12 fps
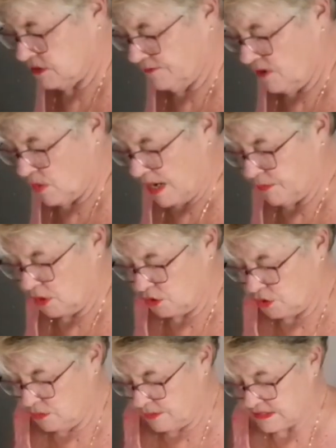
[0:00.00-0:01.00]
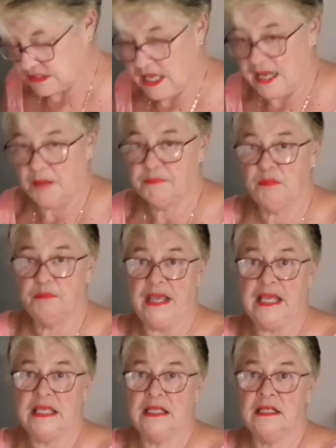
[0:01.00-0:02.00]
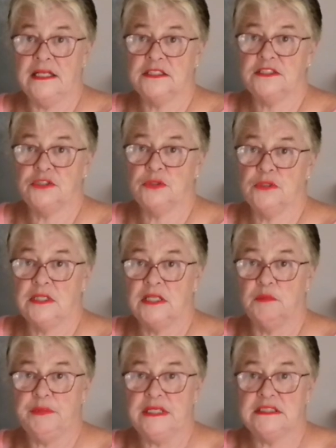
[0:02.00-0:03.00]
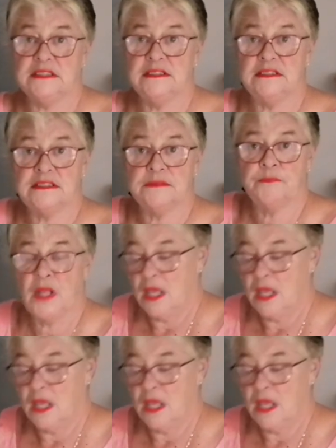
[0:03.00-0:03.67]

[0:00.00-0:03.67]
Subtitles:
first of all, what I'm going to do is cut up the bacon into little pieces